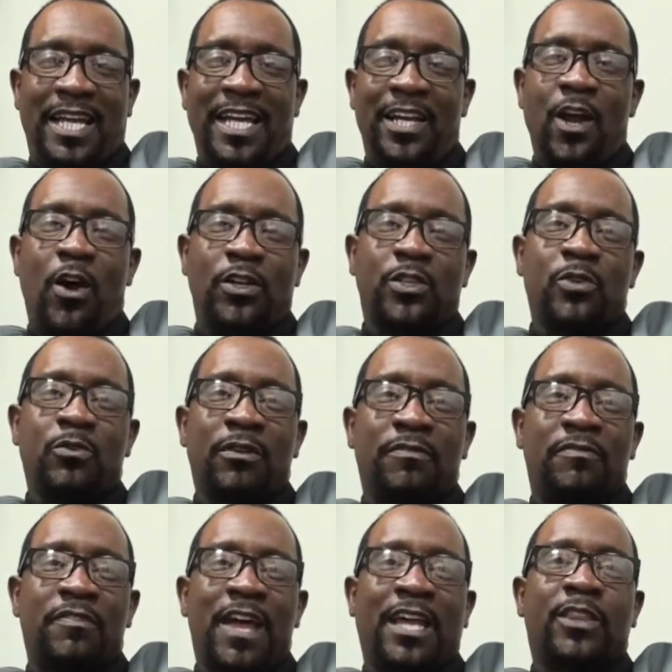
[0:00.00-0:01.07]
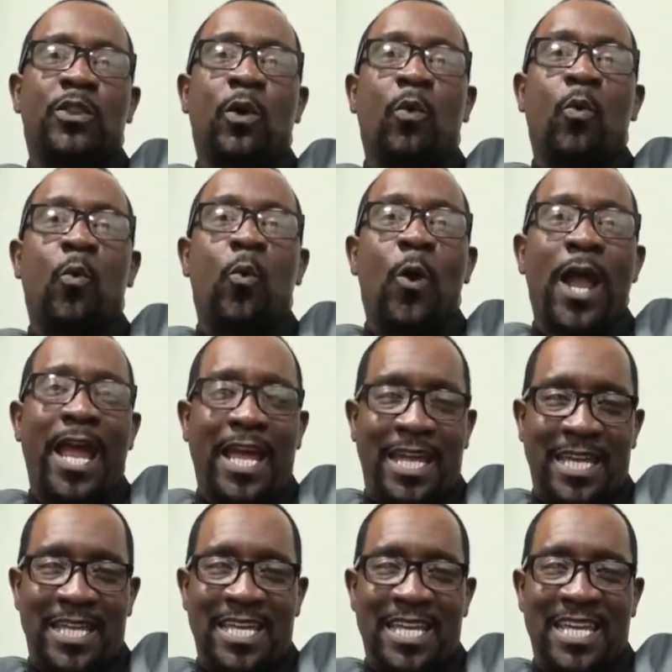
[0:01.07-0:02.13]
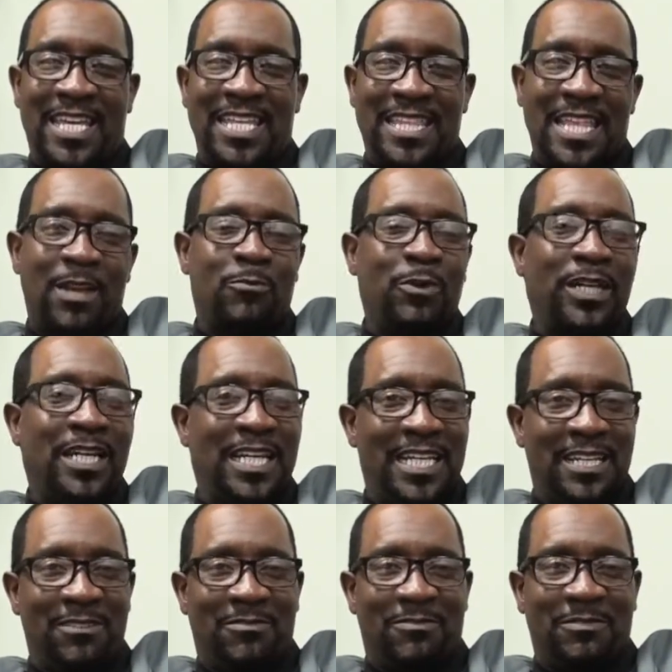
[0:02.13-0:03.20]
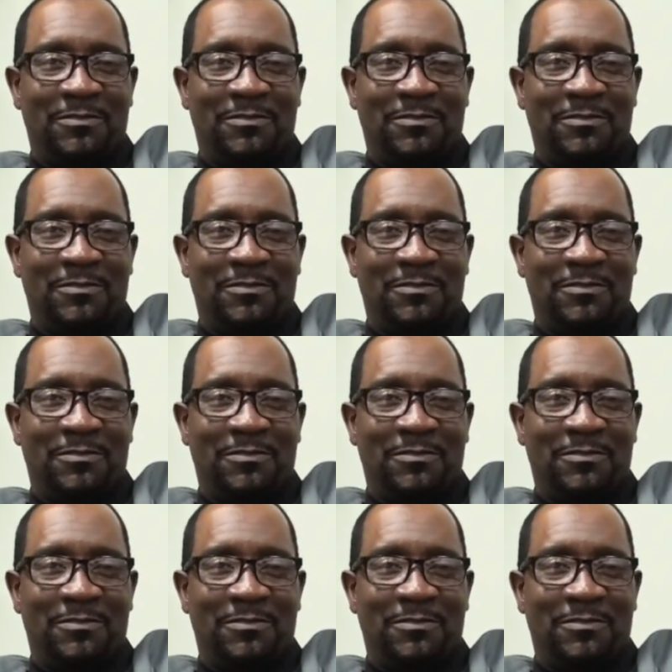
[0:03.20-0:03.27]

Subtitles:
it ought to affect the way that we live.